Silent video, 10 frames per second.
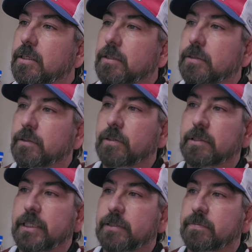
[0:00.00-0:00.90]
a little
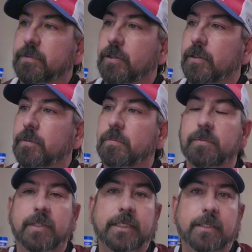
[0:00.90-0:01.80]
collective group.
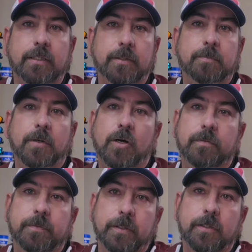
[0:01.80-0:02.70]
They
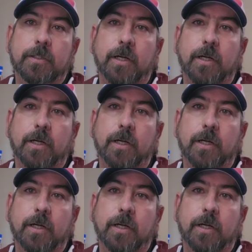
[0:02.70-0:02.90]
offer